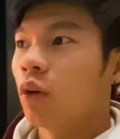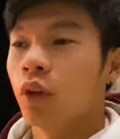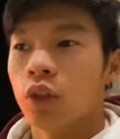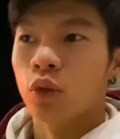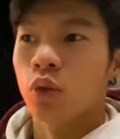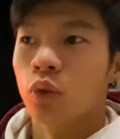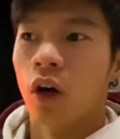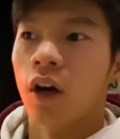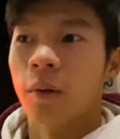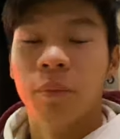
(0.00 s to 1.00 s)
When you
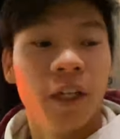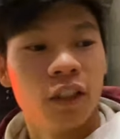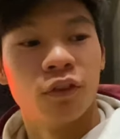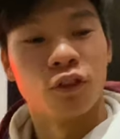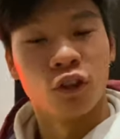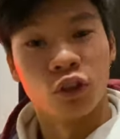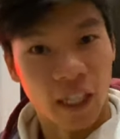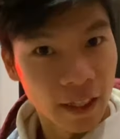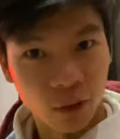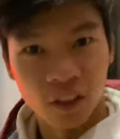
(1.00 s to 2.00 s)
are in places for social
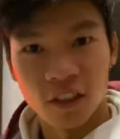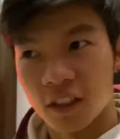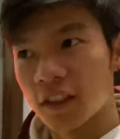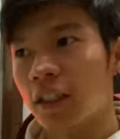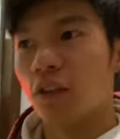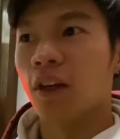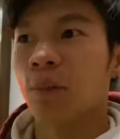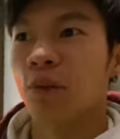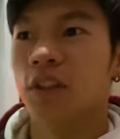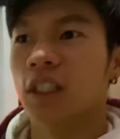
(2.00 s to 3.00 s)
gatherings, then you're
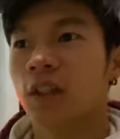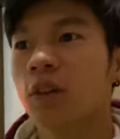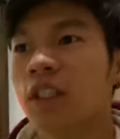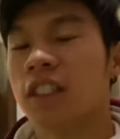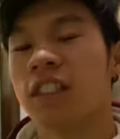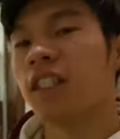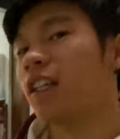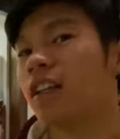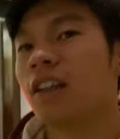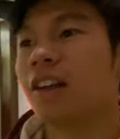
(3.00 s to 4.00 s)
able to really see
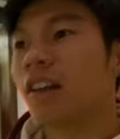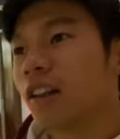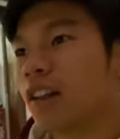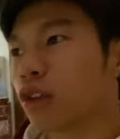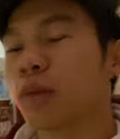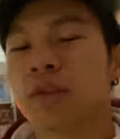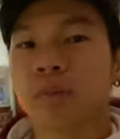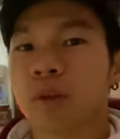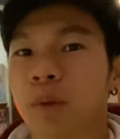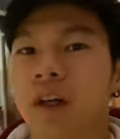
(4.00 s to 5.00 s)
groups of
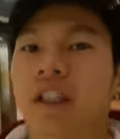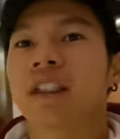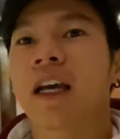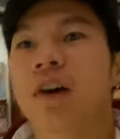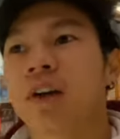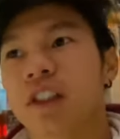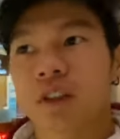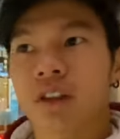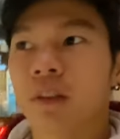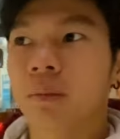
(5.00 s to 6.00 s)
people hanging out and
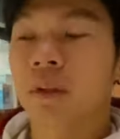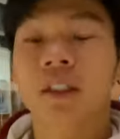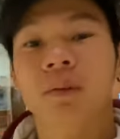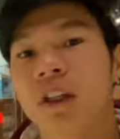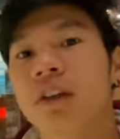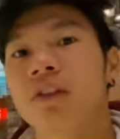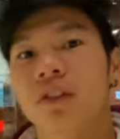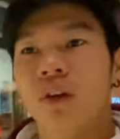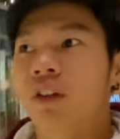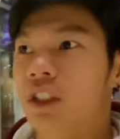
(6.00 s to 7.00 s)
just being themselves
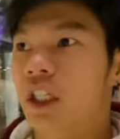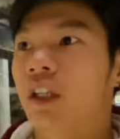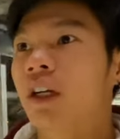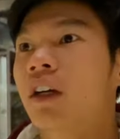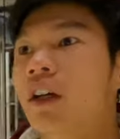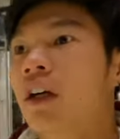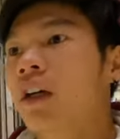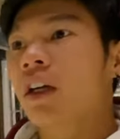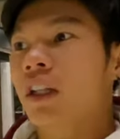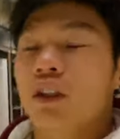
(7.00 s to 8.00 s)
around each other
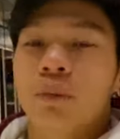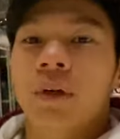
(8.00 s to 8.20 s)
in new